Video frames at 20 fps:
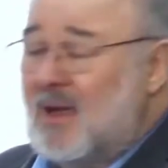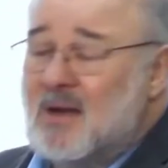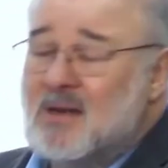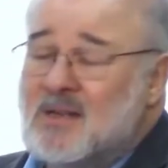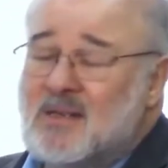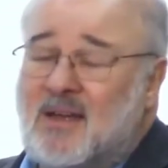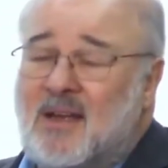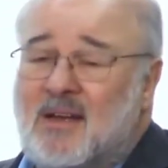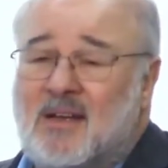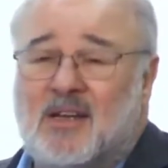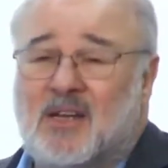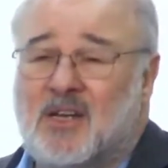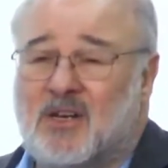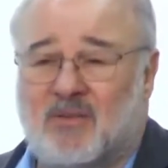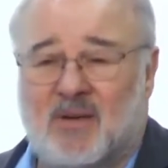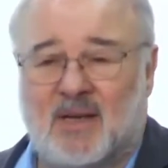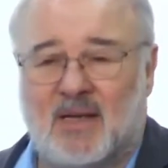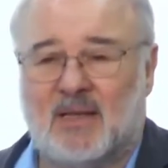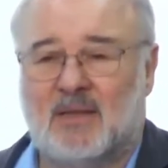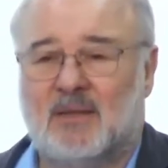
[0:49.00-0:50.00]
to get a
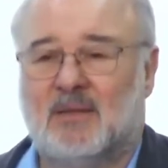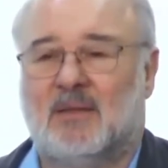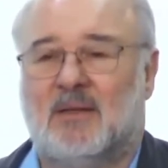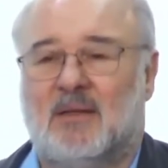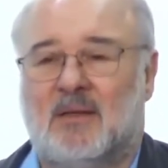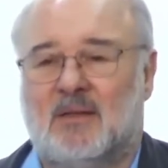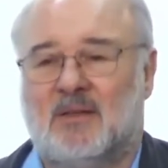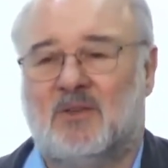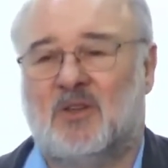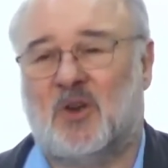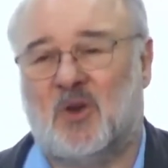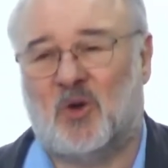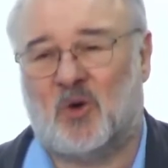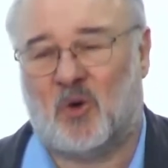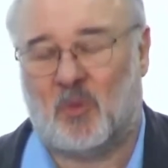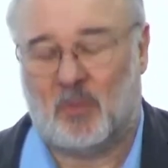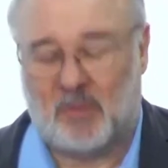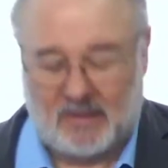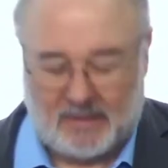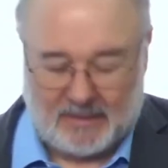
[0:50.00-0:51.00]
degree, the
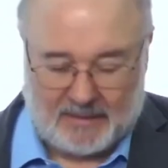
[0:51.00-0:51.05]
norm.